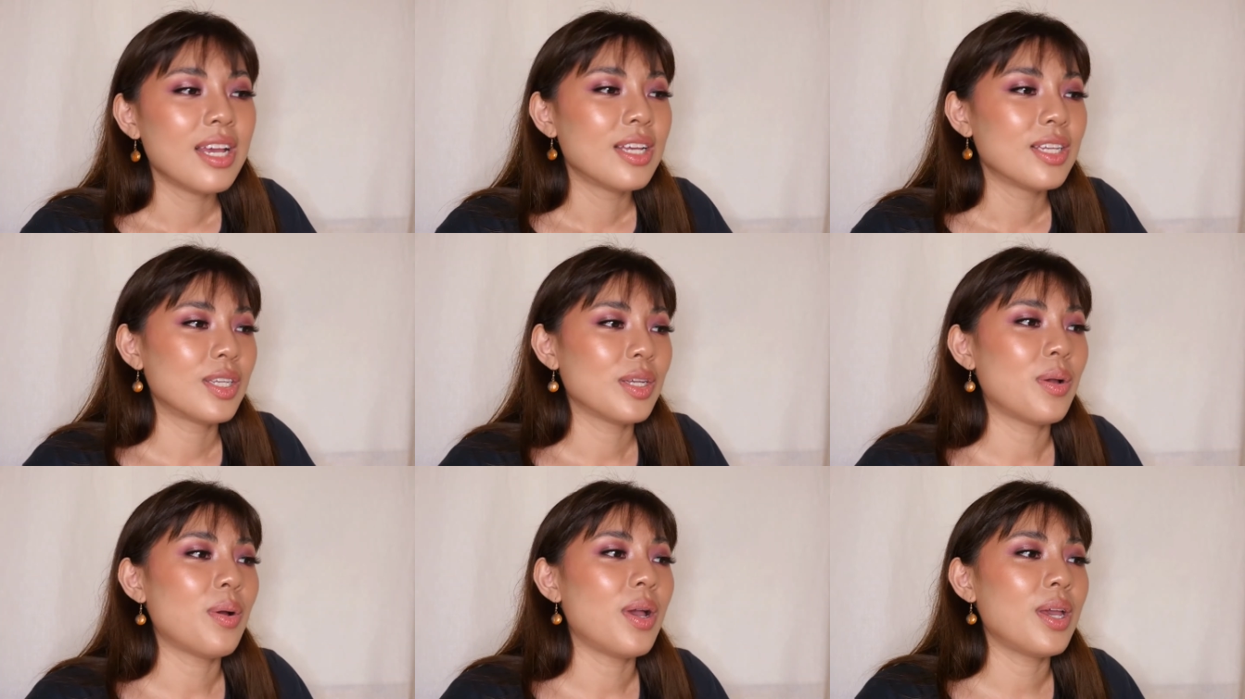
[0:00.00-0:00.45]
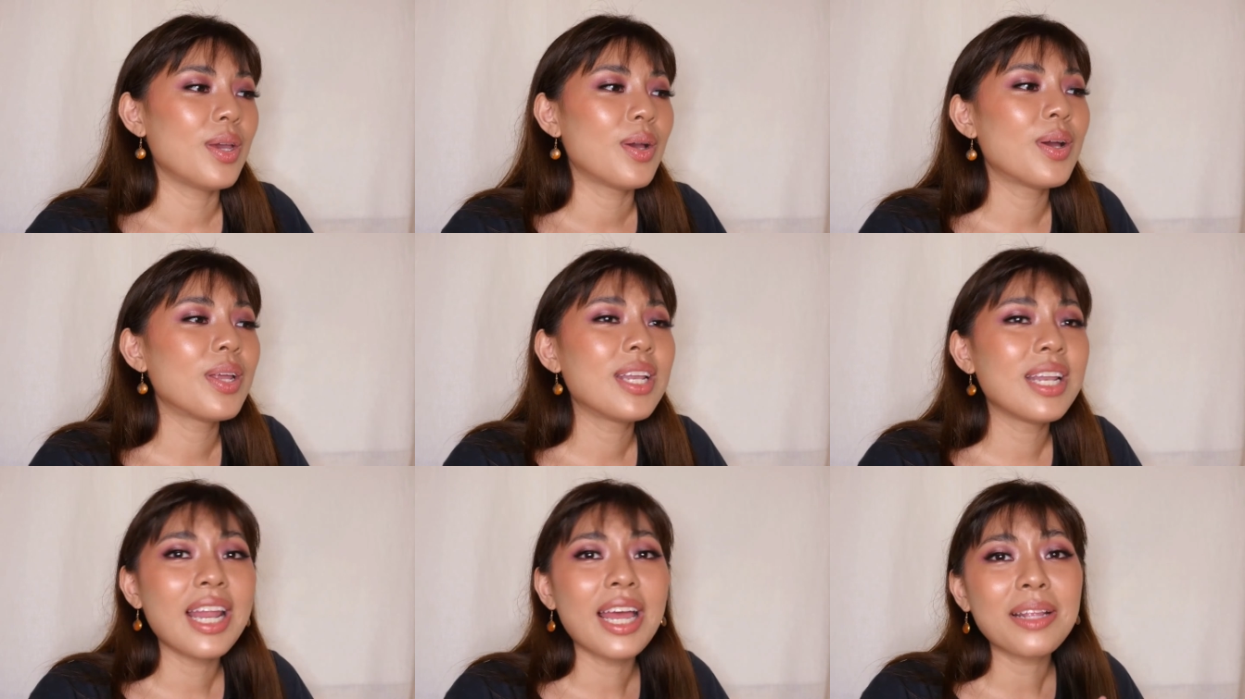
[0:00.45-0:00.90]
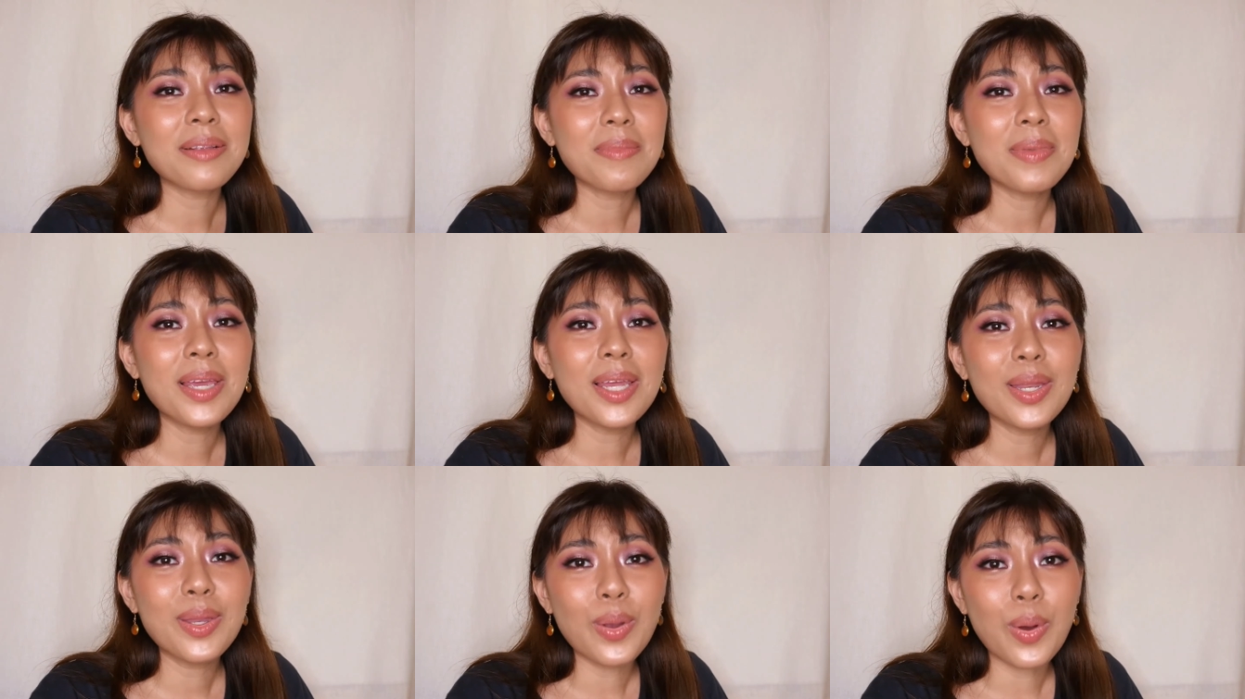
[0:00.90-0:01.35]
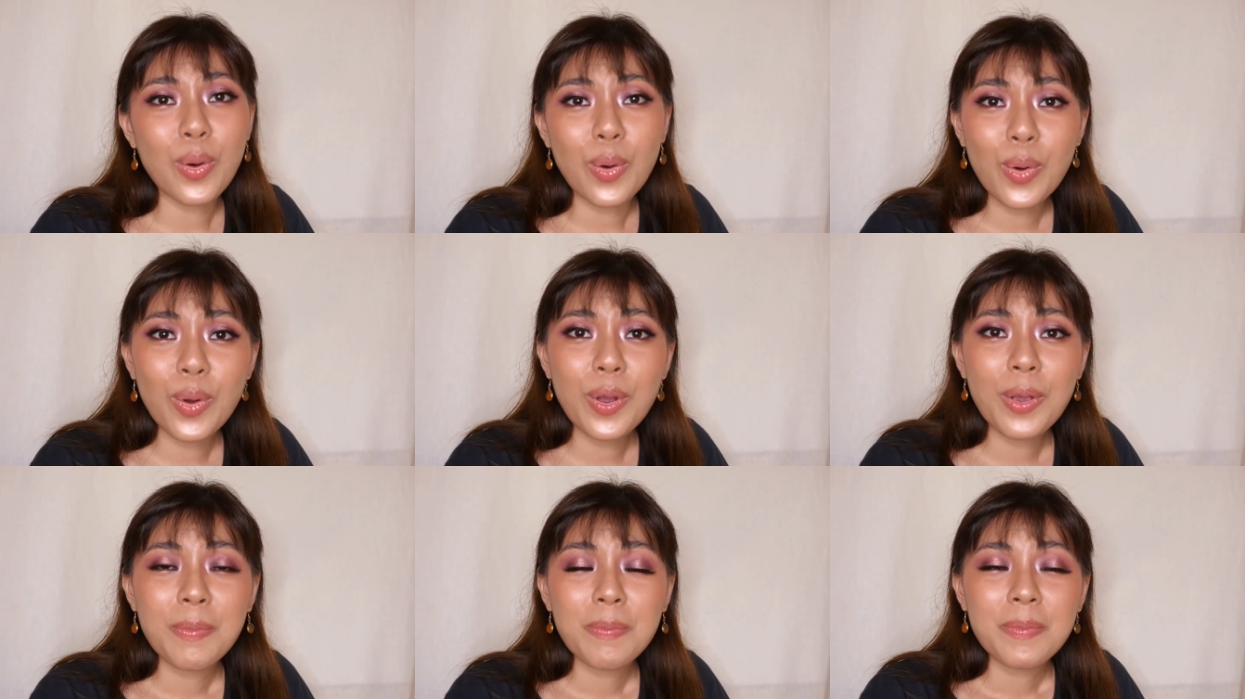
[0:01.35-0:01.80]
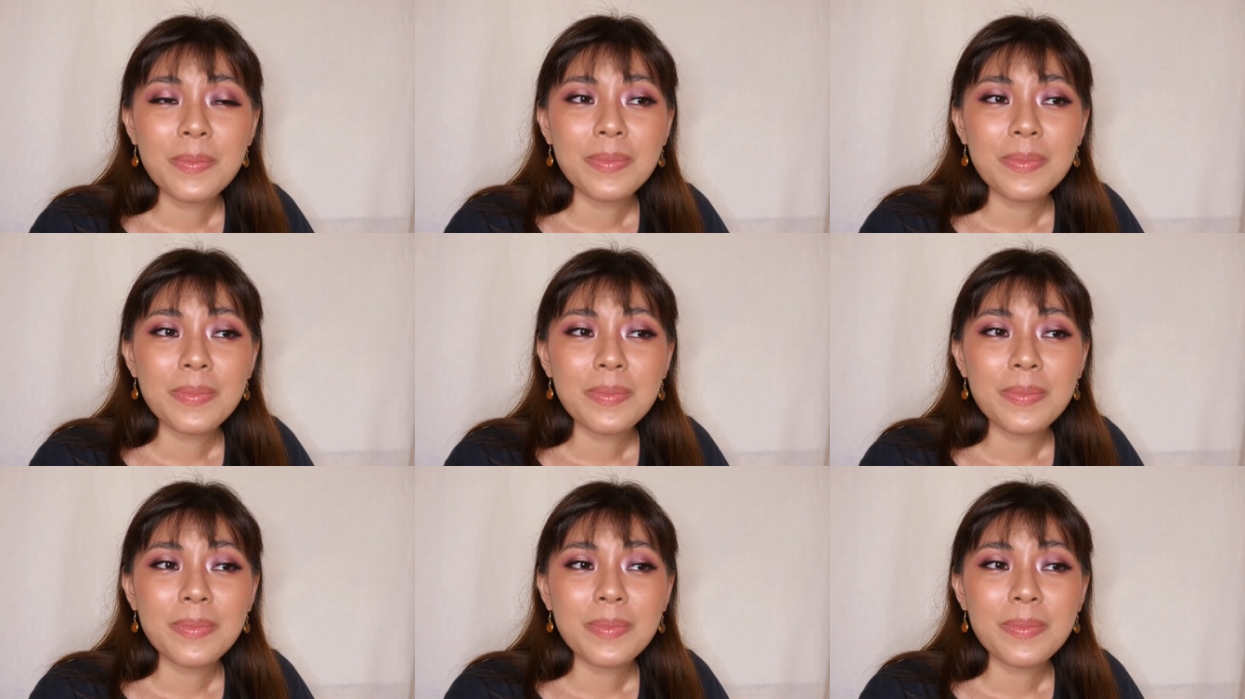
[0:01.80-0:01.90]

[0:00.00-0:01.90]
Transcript: So ayun, let me know.